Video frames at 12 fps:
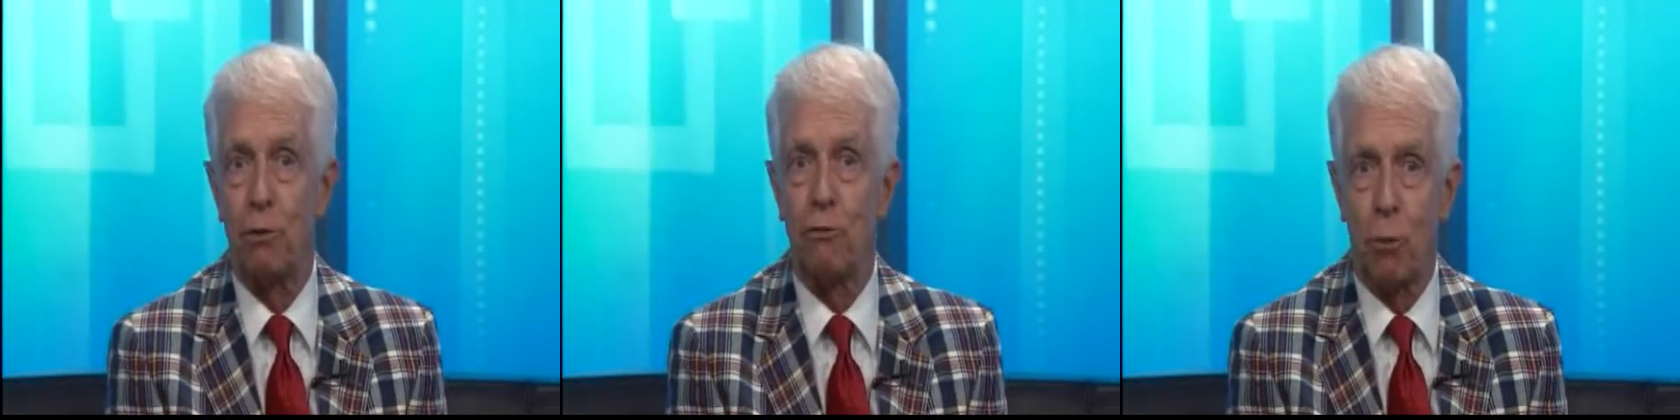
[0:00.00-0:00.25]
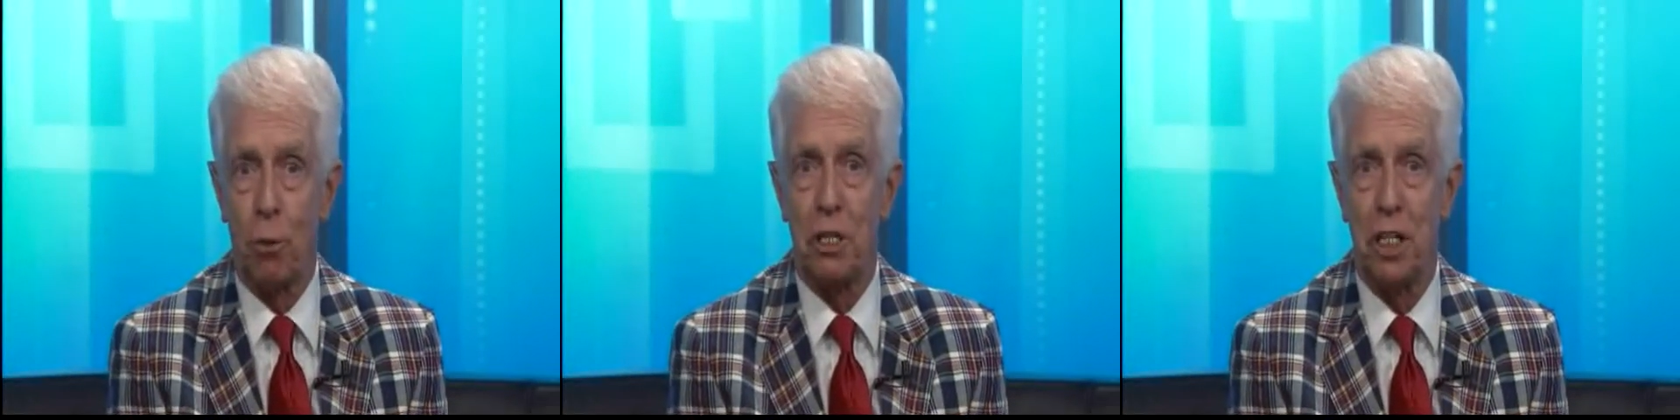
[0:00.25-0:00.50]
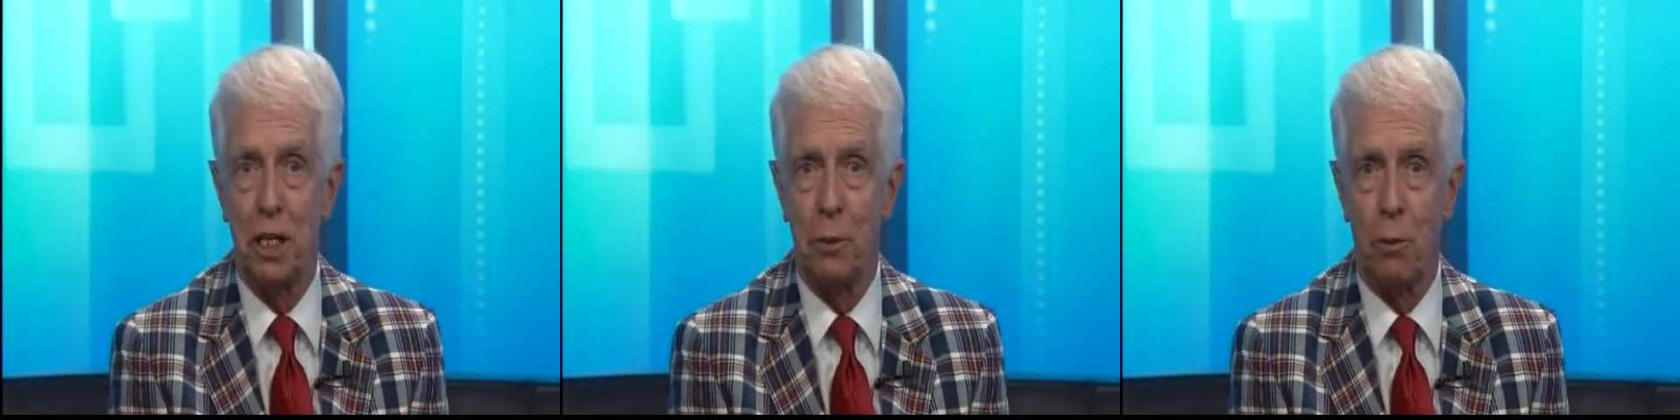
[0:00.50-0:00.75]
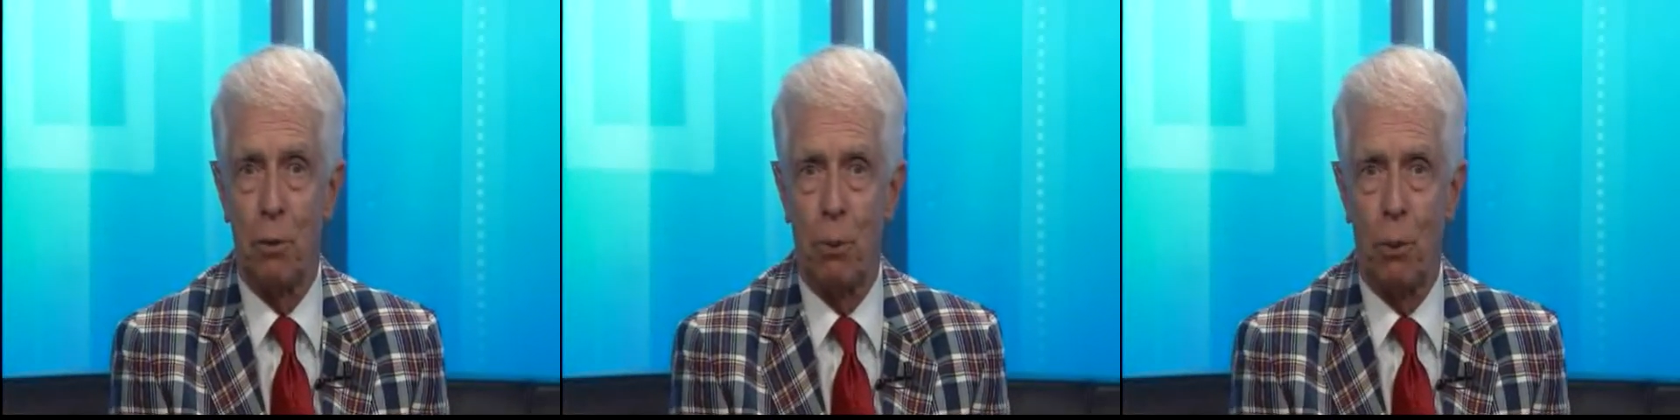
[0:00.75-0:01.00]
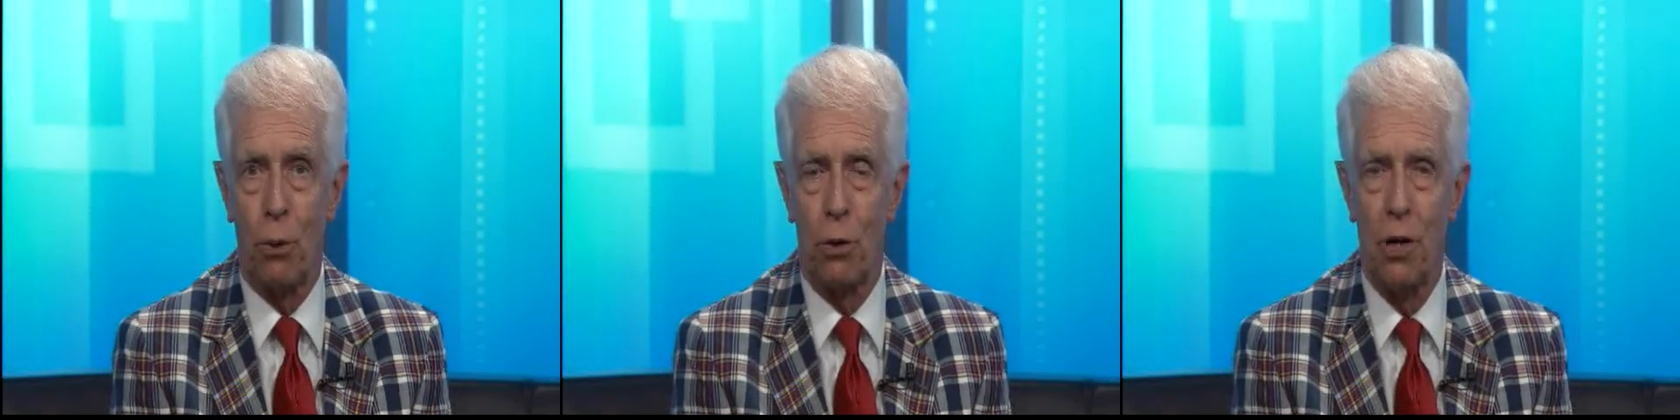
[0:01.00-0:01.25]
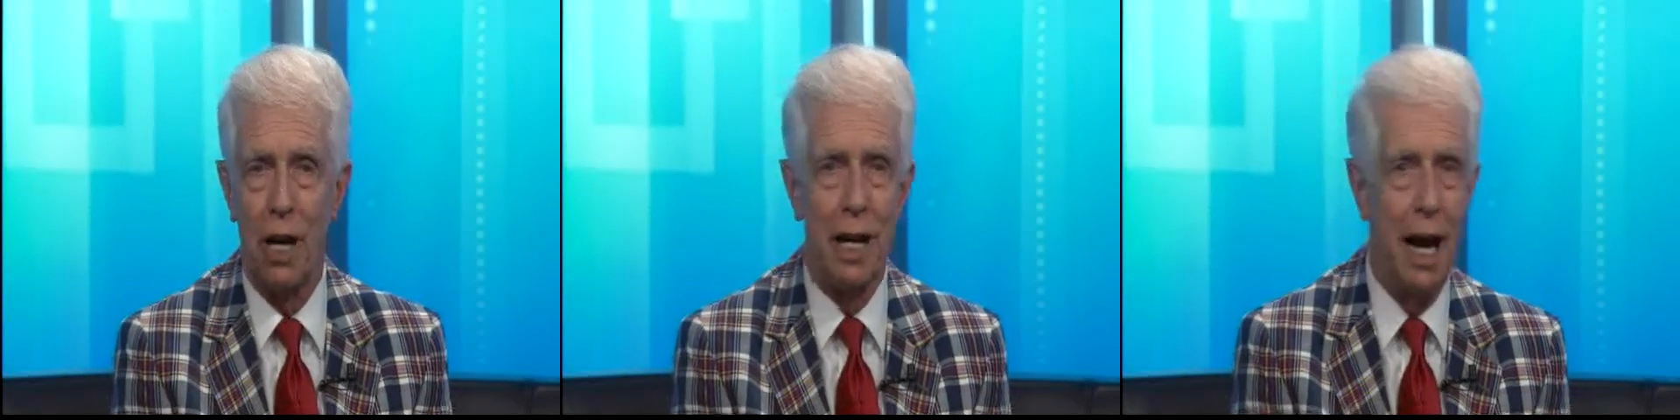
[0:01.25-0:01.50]
14
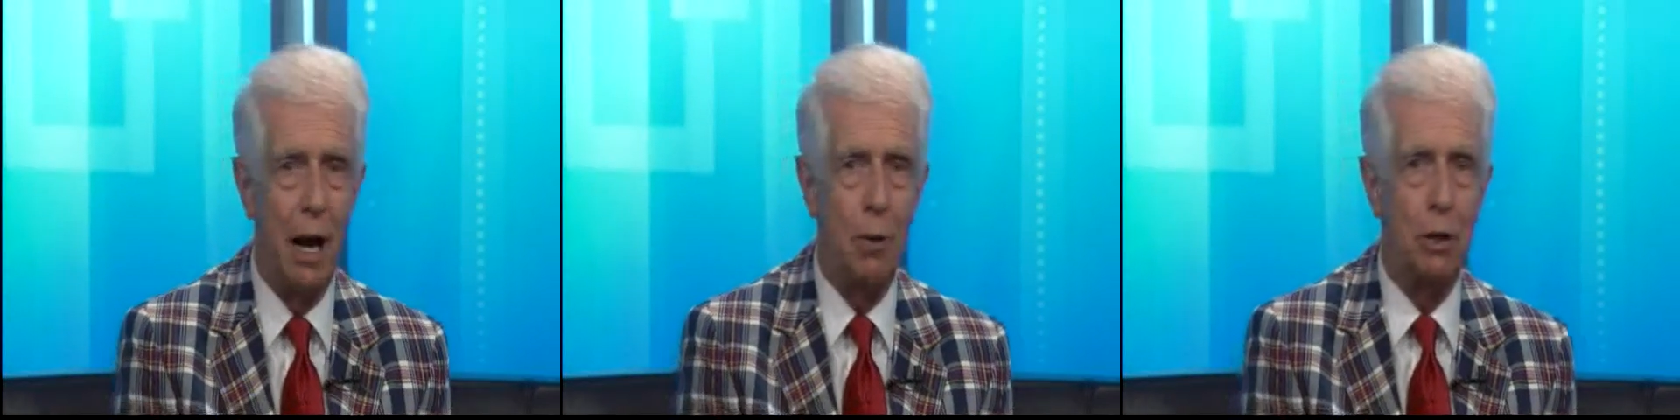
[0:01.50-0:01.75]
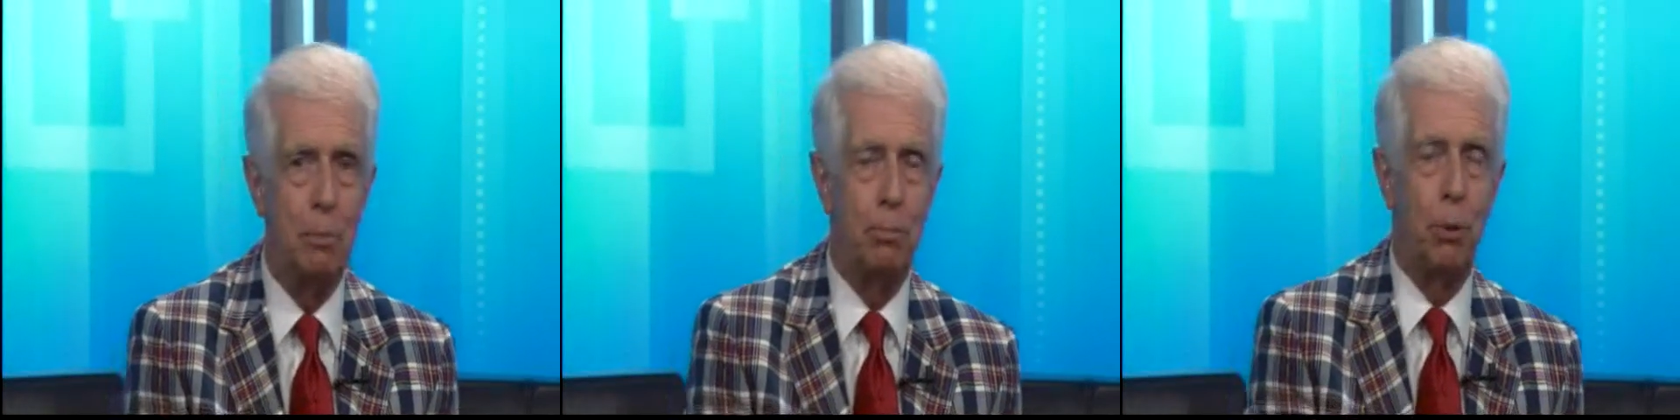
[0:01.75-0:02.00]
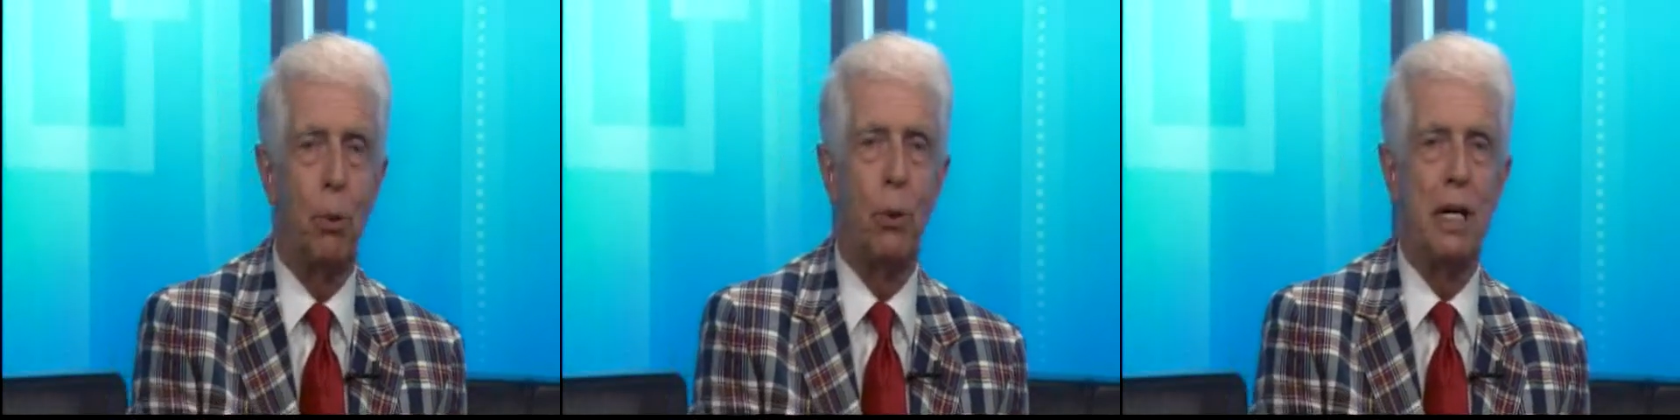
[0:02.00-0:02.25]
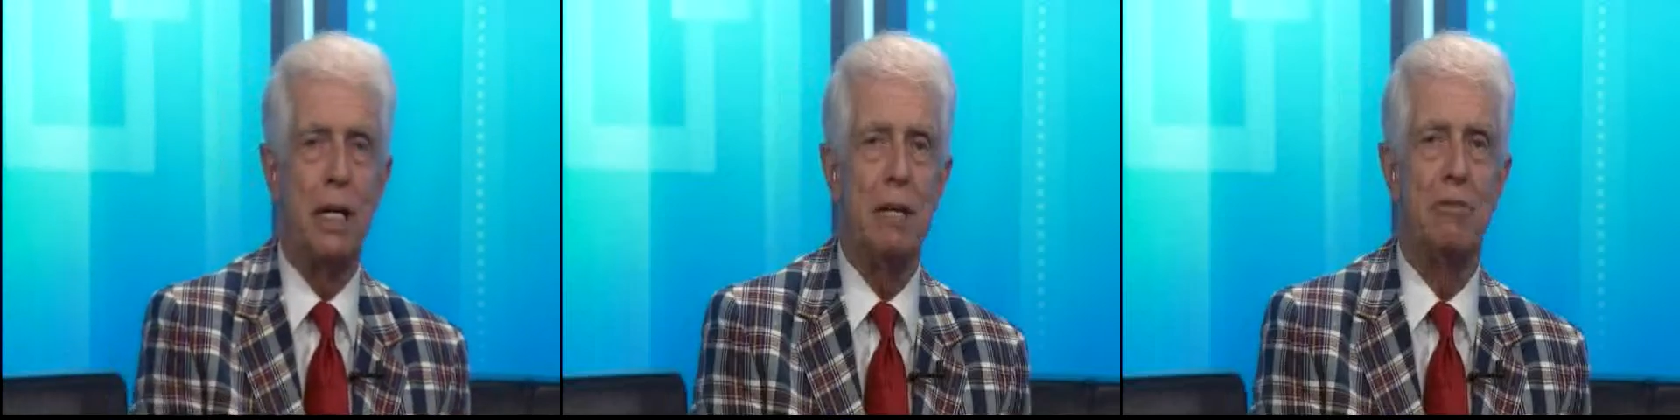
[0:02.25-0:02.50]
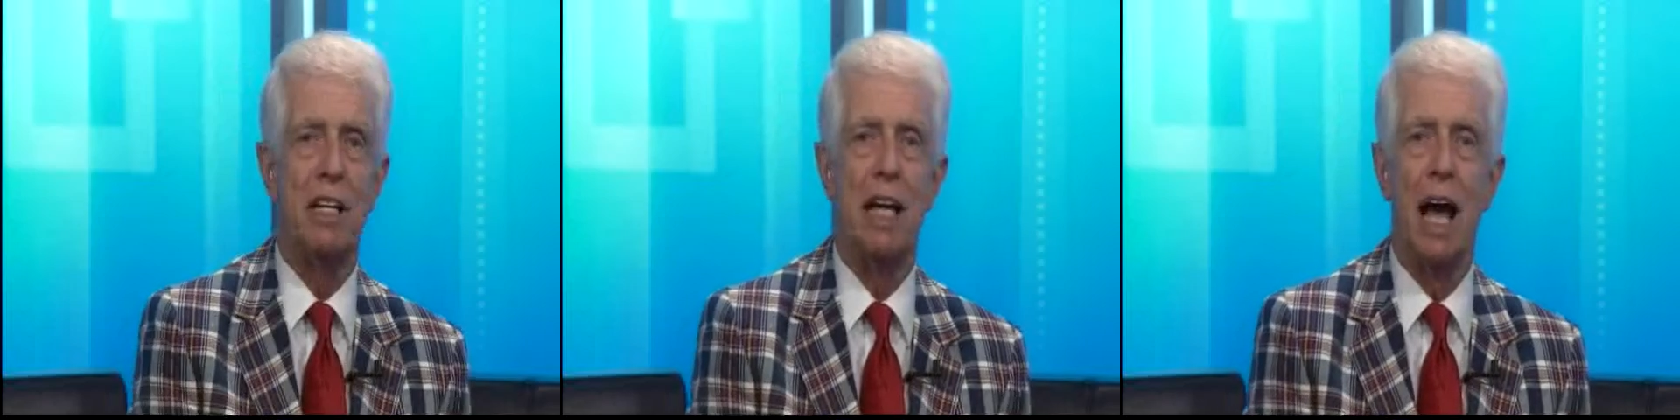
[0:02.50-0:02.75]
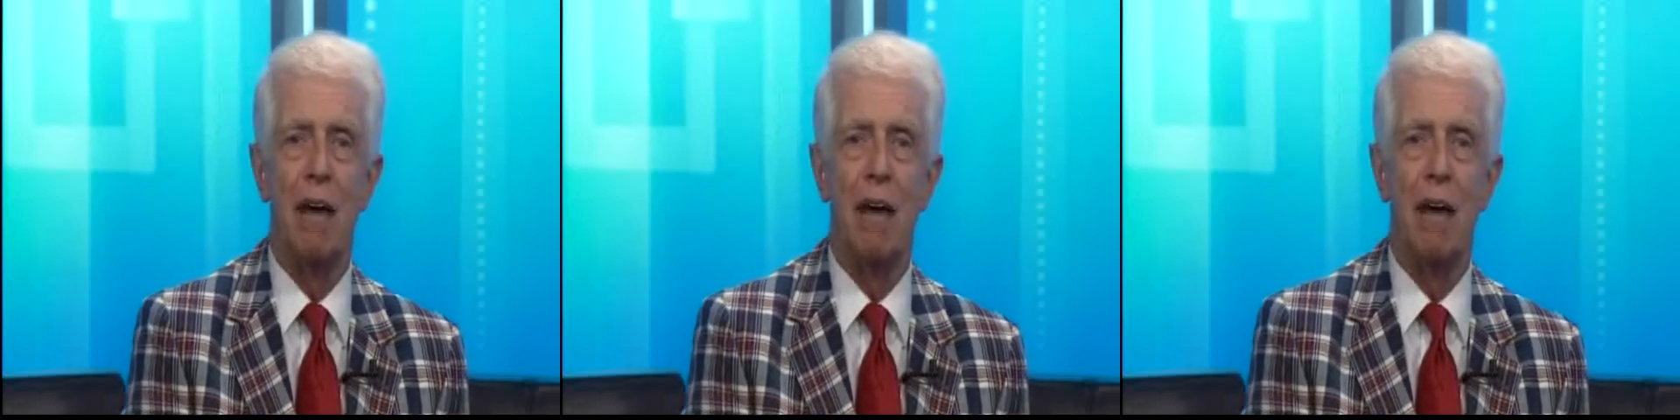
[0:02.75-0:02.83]
reporter and now an employee of the